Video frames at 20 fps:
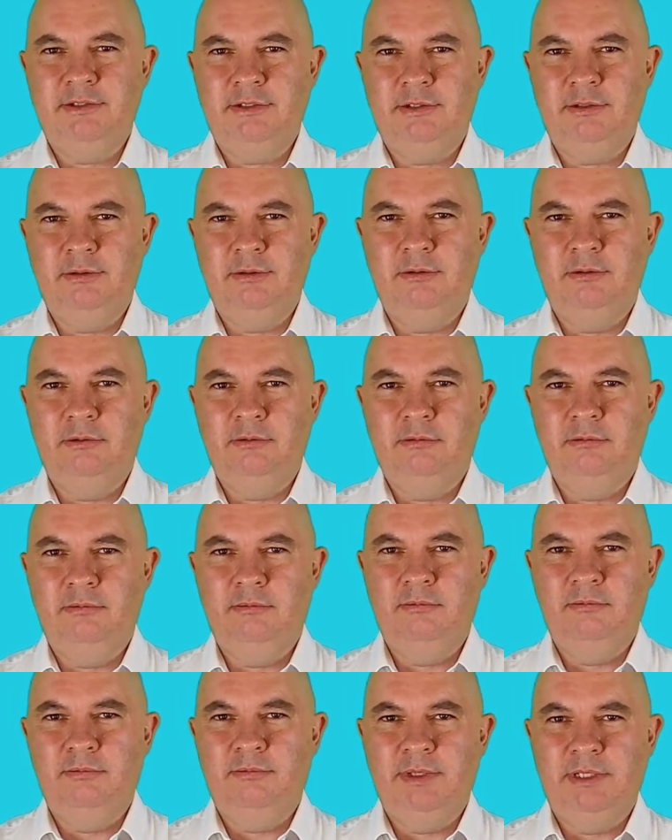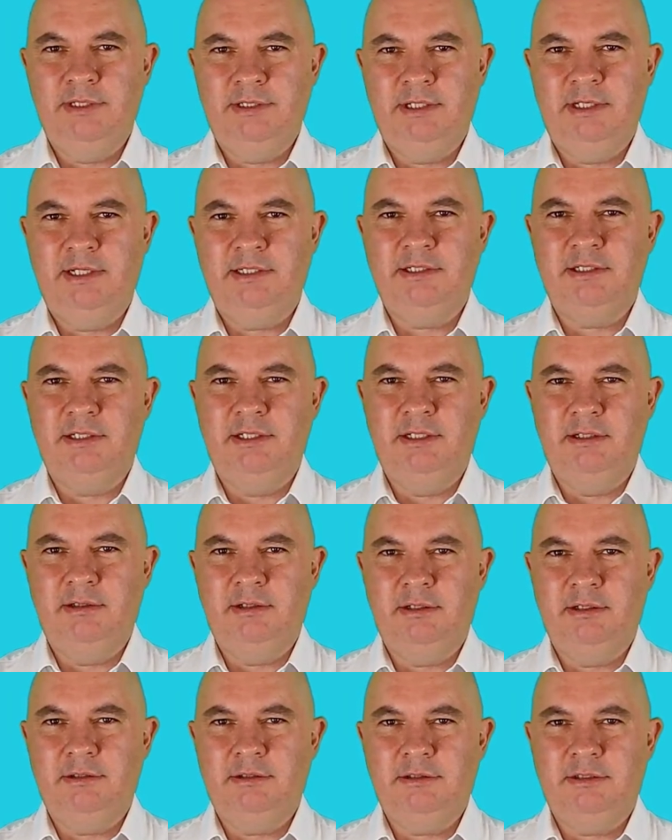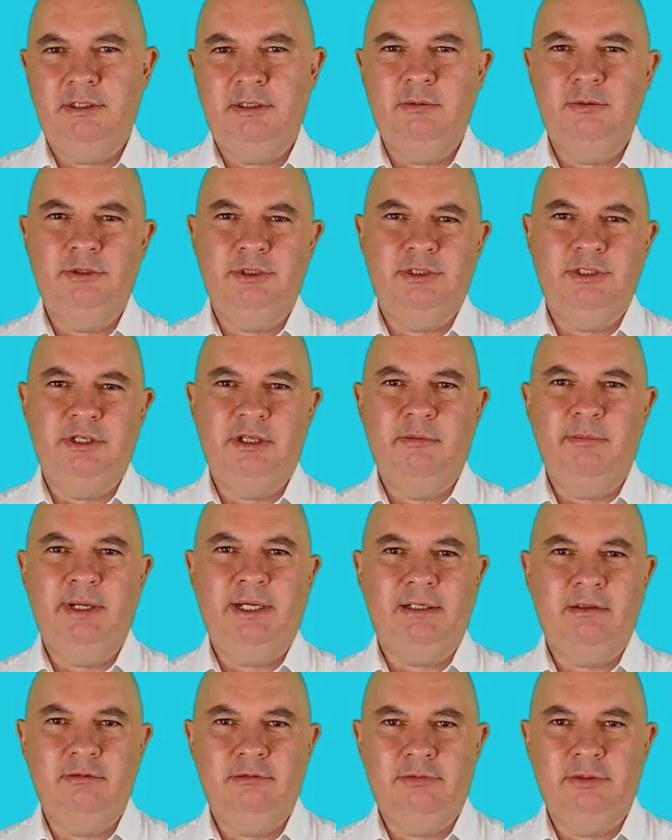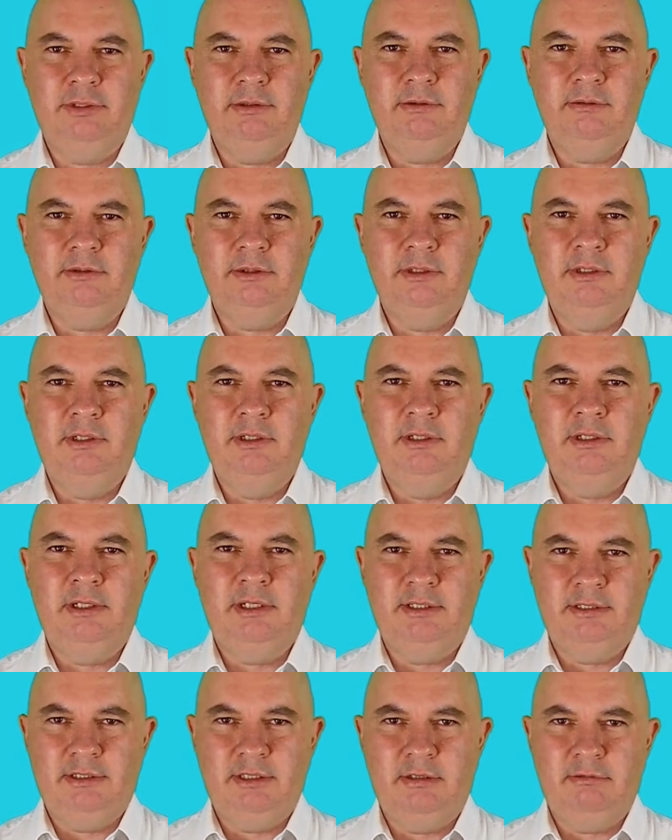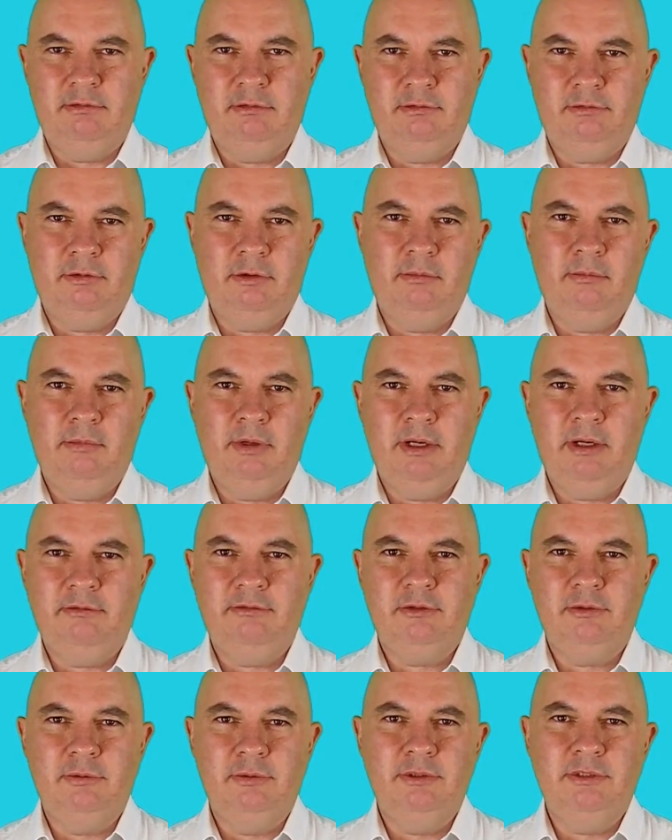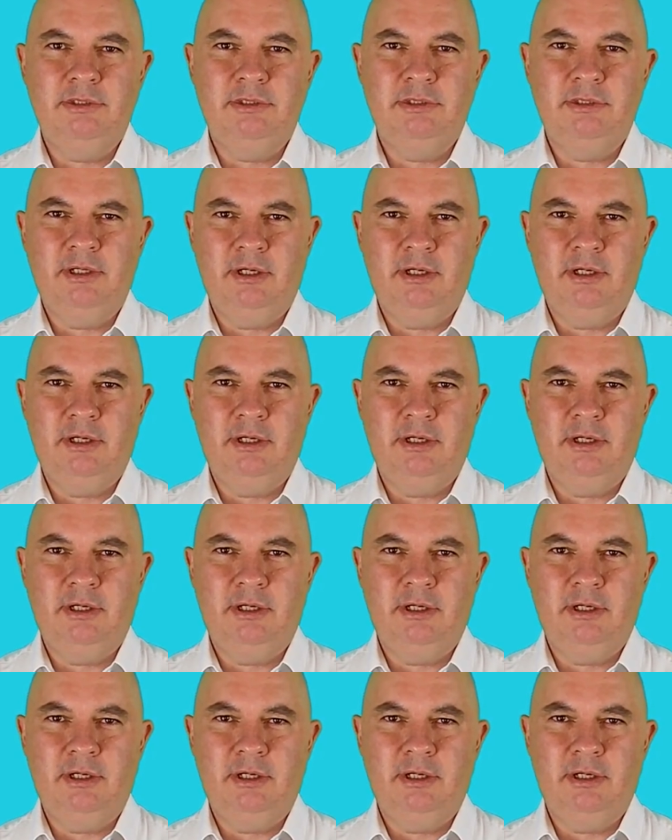to PTSD that soldiers in the battlefield can suffer from afterwards,